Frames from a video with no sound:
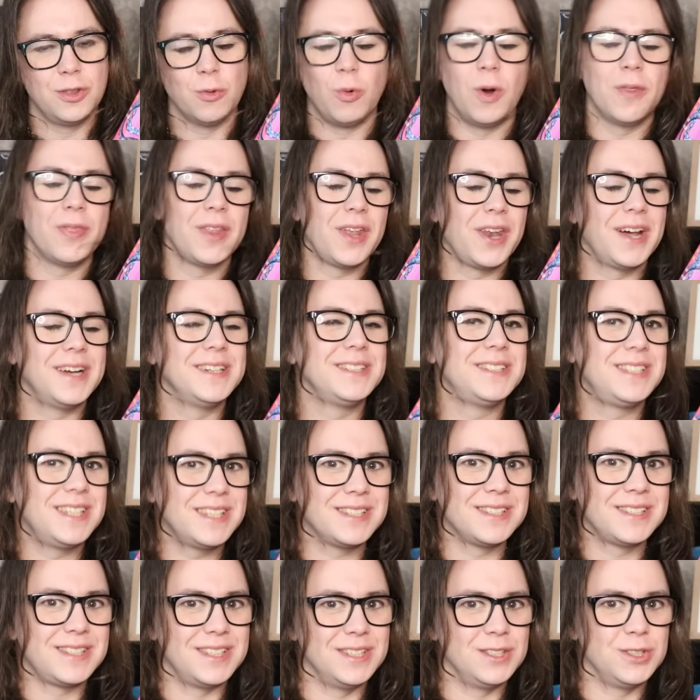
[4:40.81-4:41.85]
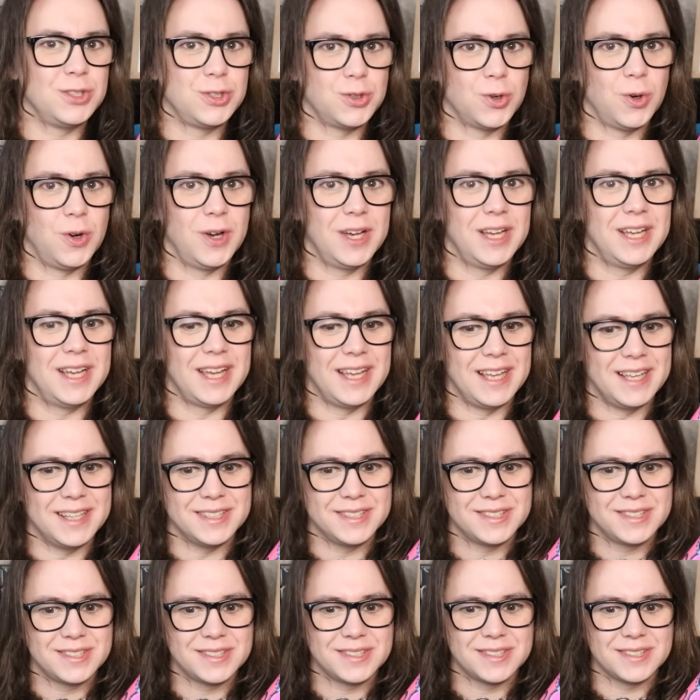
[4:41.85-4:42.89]
The one that I didn't enjoy
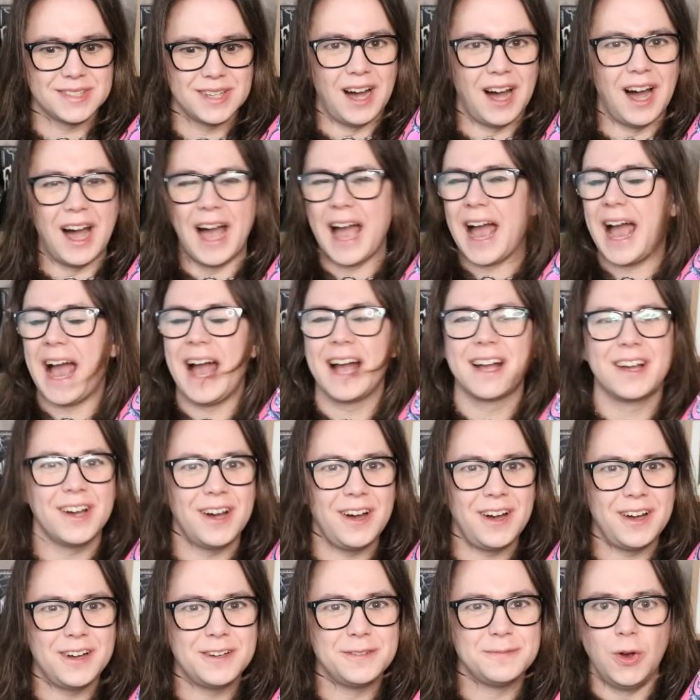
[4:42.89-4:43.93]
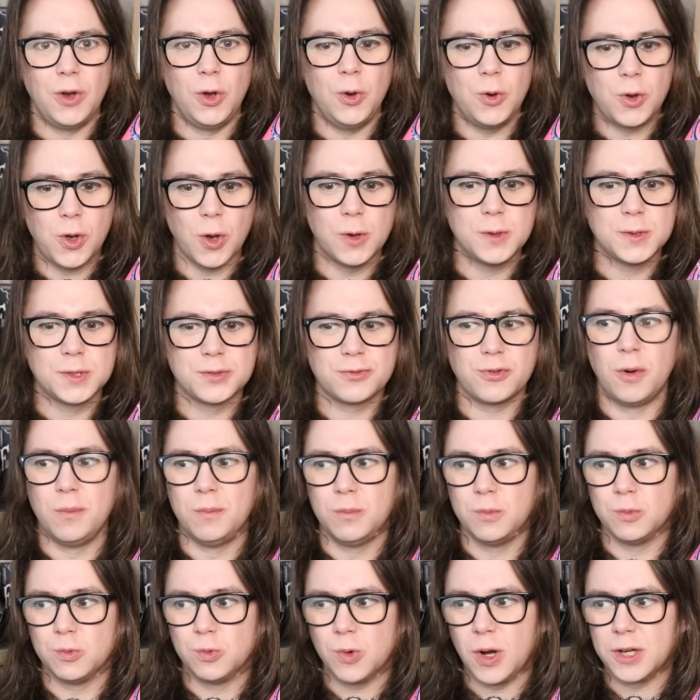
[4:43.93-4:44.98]
is a hacker who goes
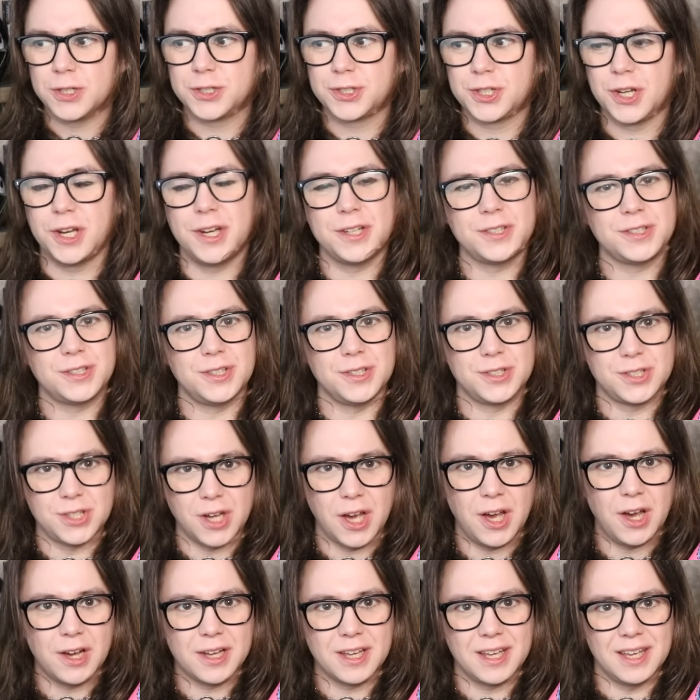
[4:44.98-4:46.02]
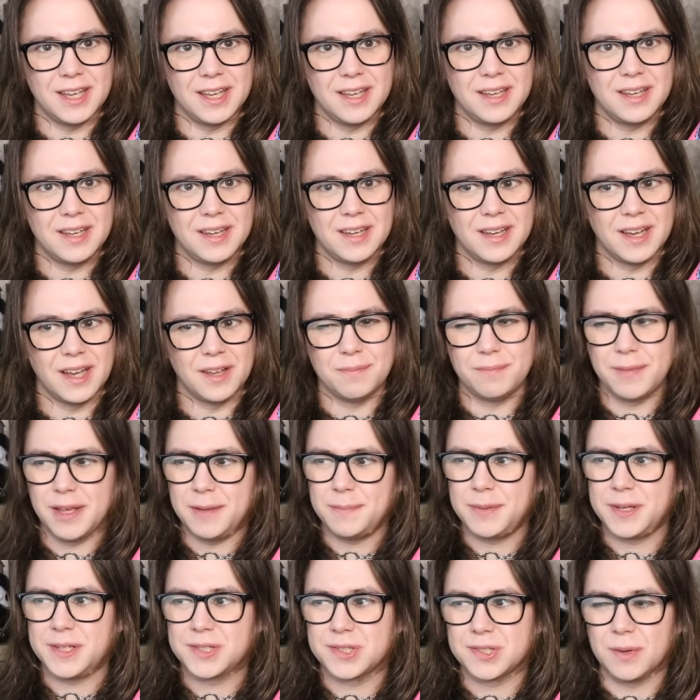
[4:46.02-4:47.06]
from Russia to Turkey, and
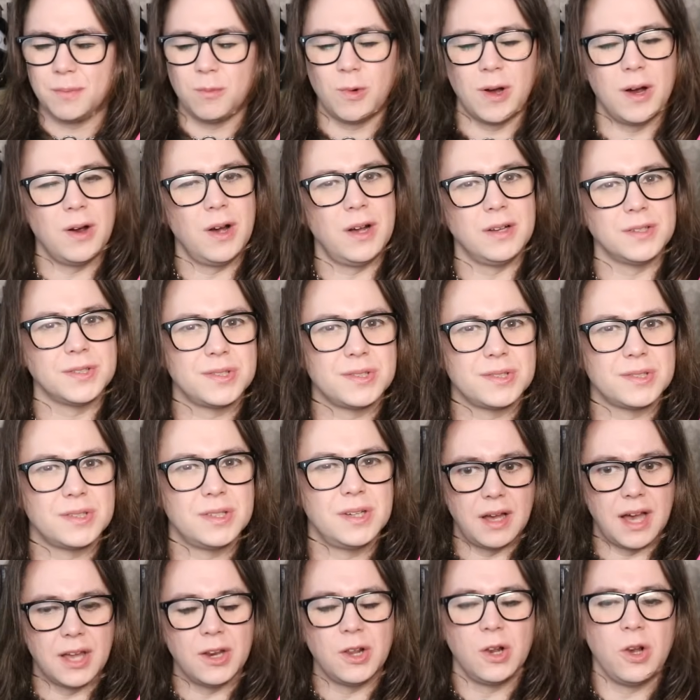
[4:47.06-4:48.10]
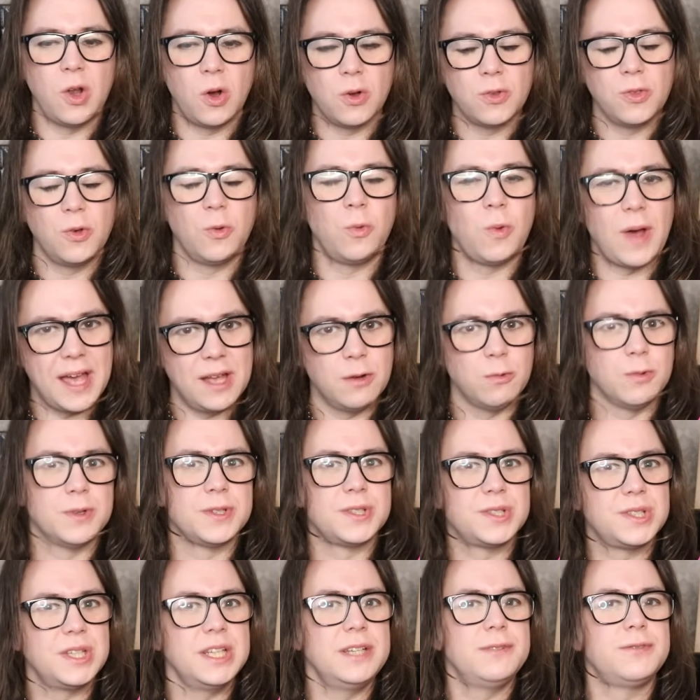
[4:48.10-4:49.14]
maybe somewhere else, and along the way
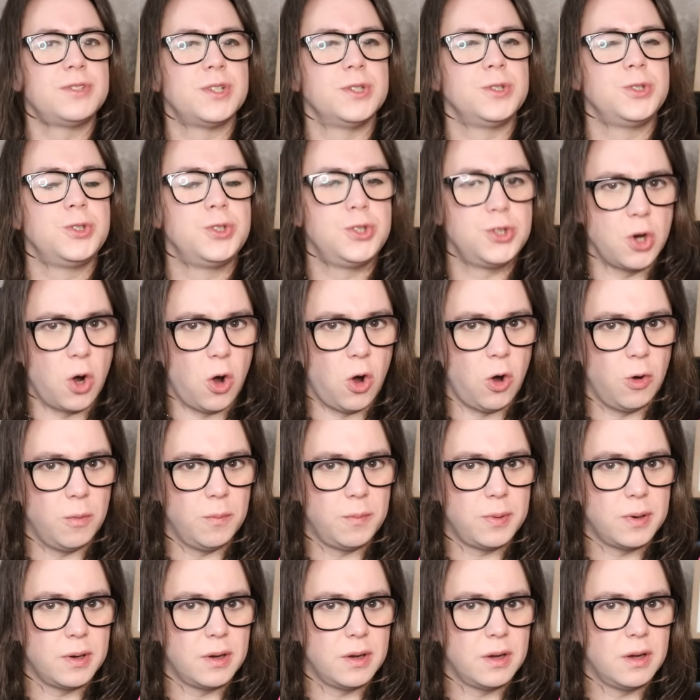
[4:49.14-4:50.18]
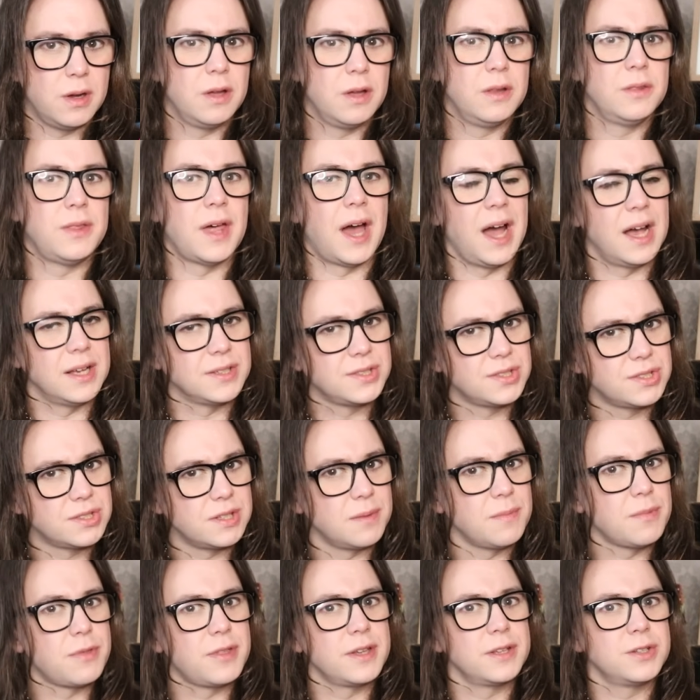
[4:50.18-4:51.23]
receives a job that has
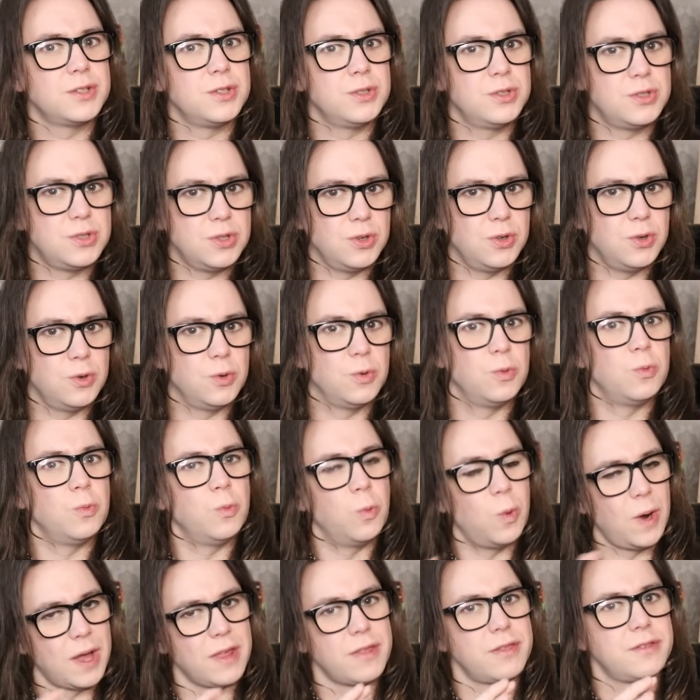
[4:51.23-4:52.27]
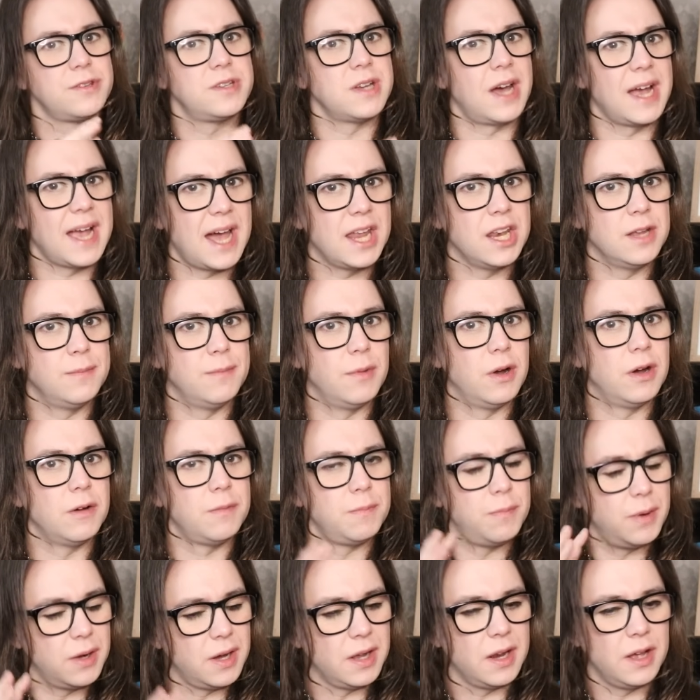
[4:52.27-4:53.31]
something to do with
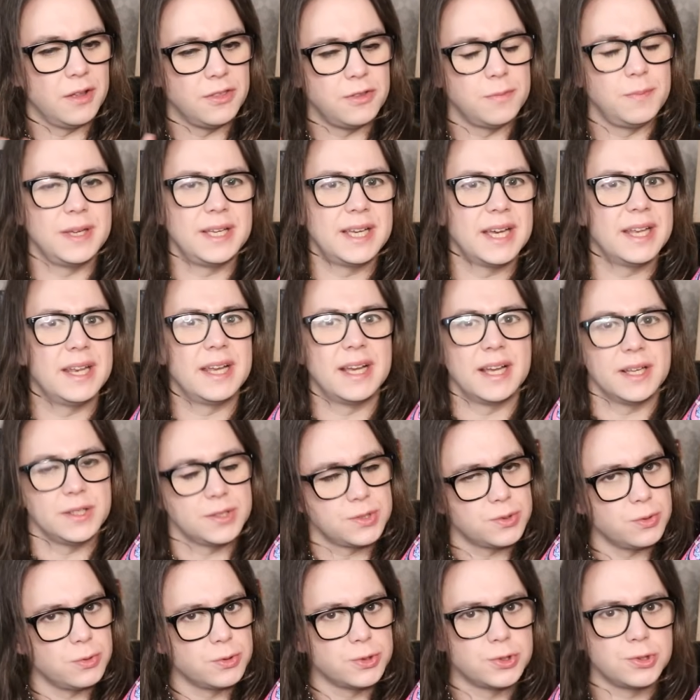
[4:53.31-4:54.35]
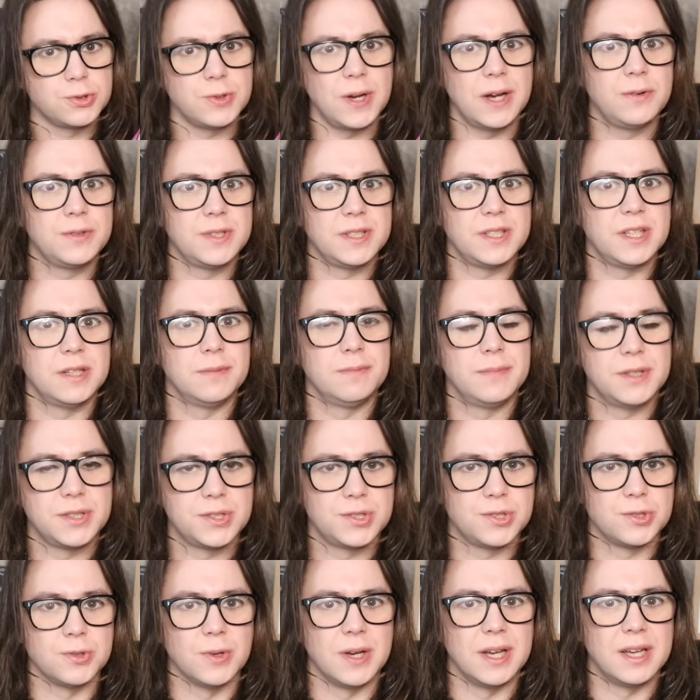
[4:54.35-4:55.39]
Dianema, but at the beginning it's all shrouded in
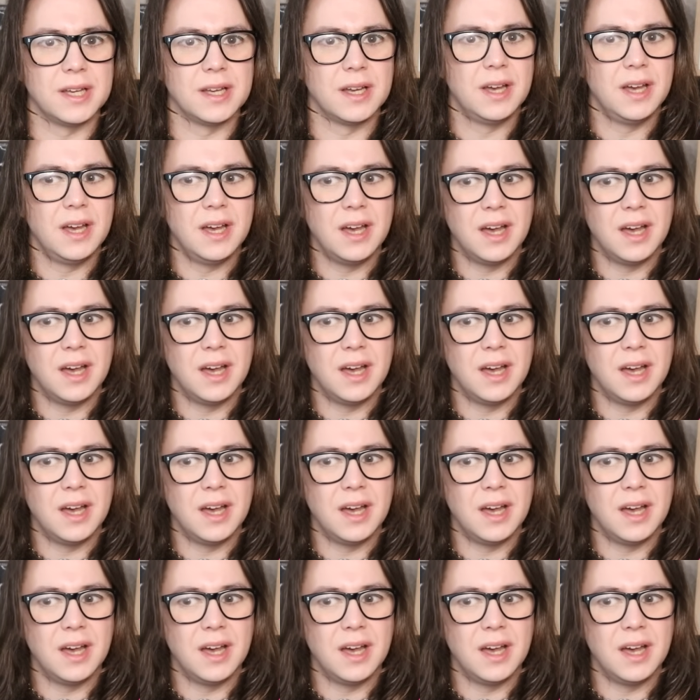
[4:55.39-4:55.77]
mystery.